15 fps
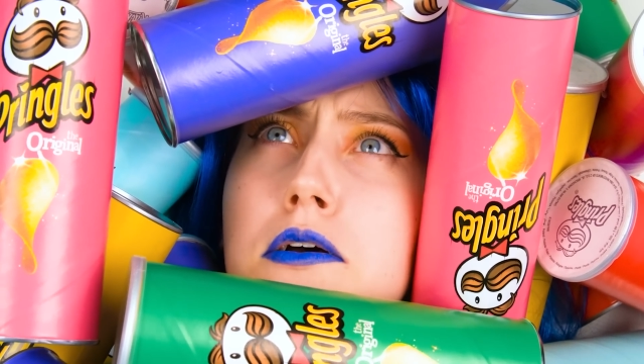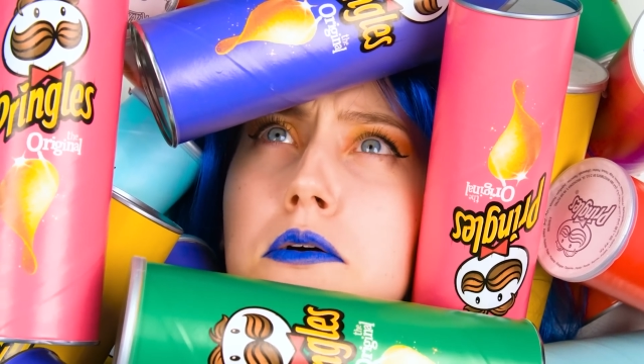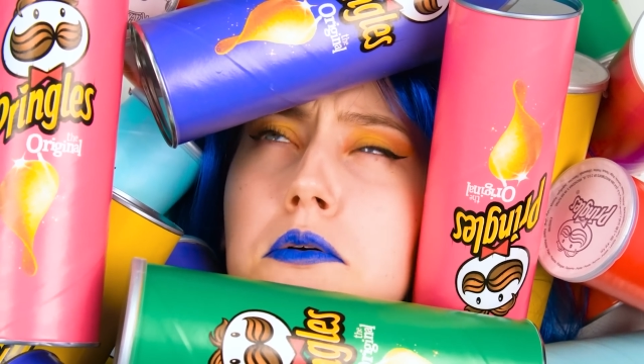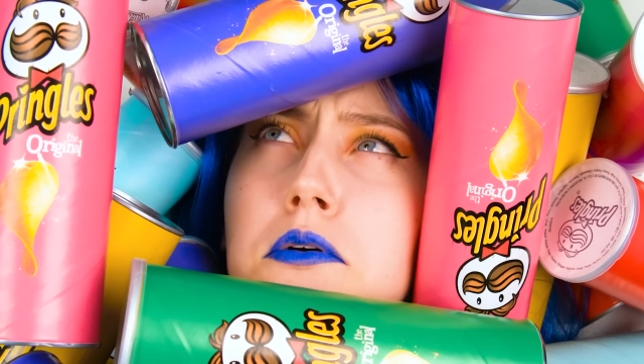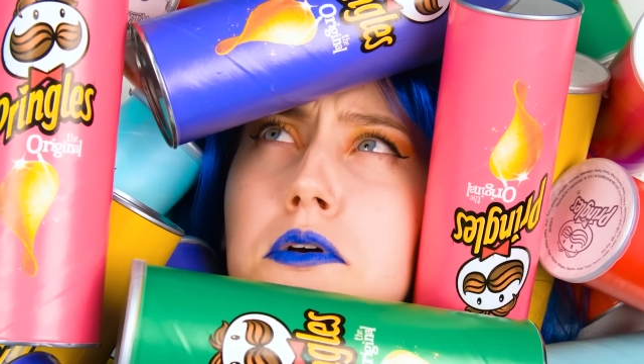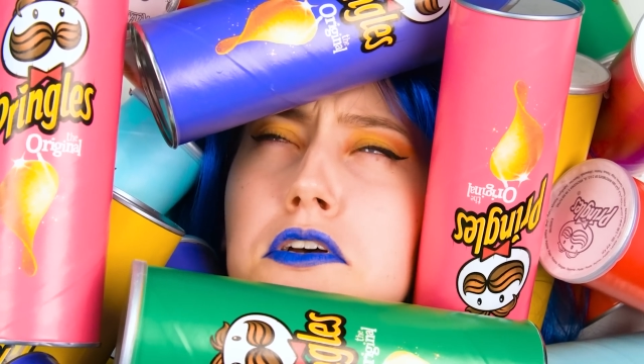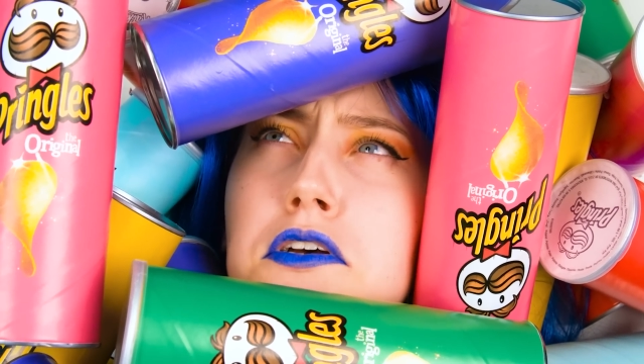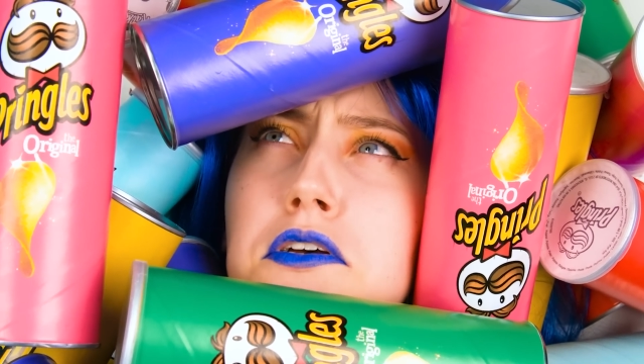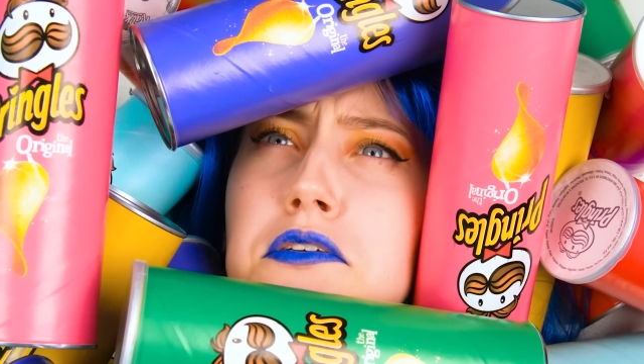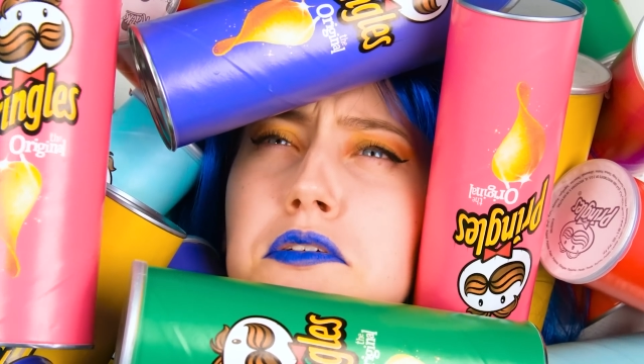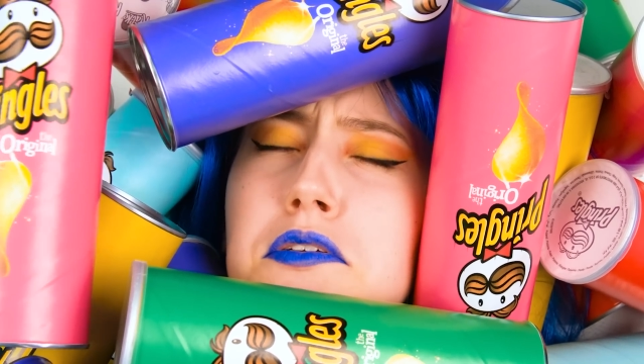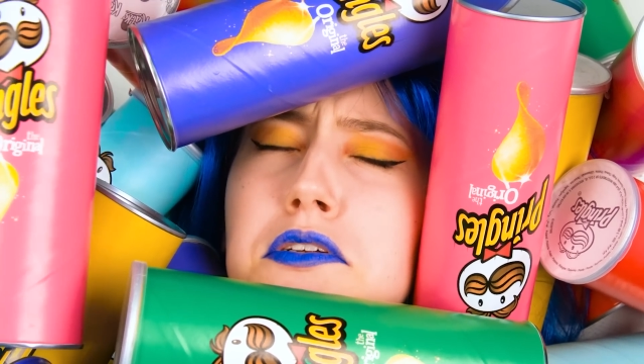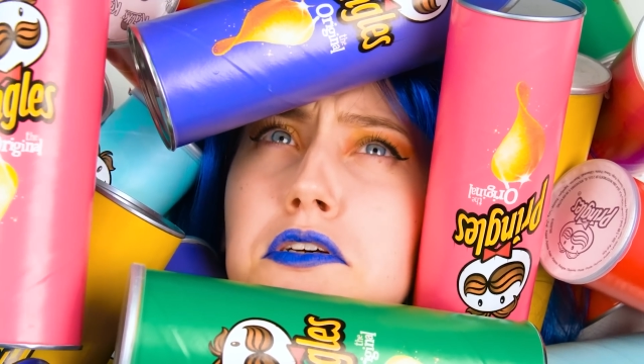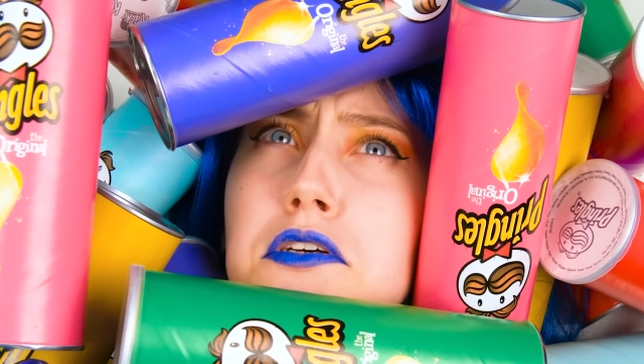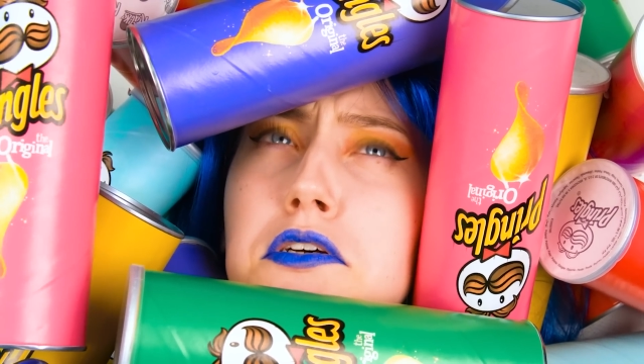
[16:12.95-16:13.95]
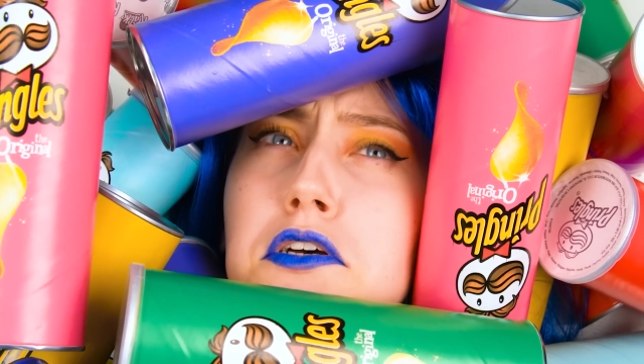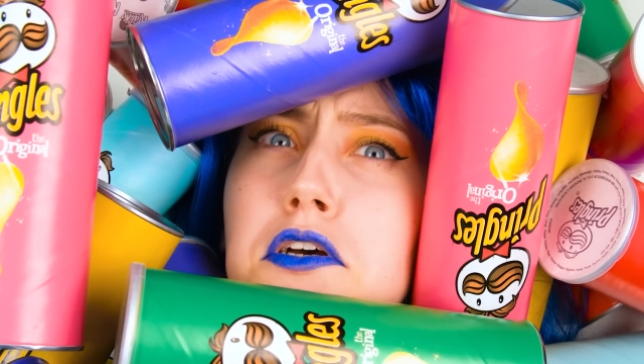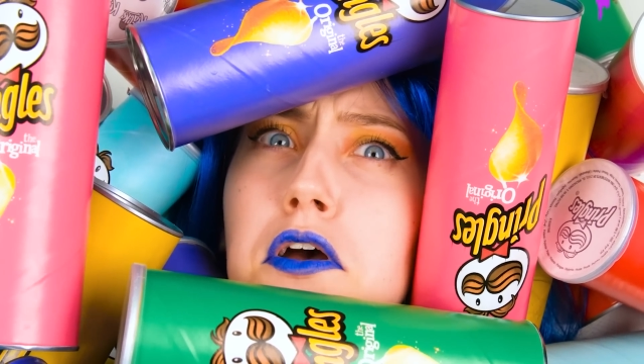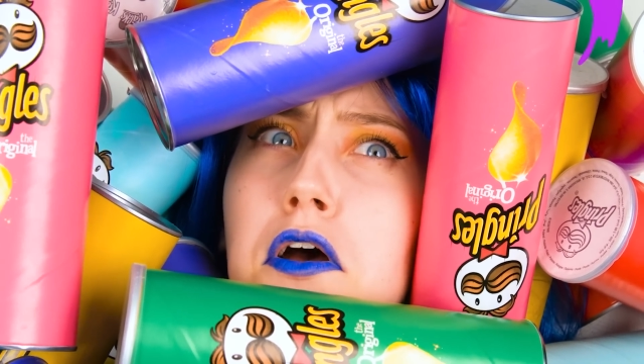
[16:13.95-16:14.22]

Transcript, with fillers: Help me get out.